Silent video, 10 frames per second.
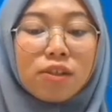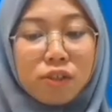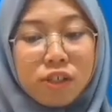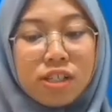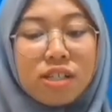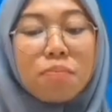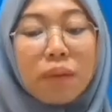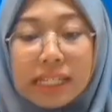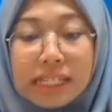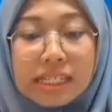
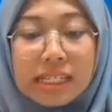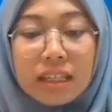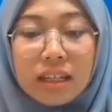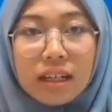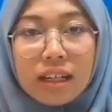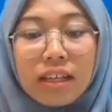substitution means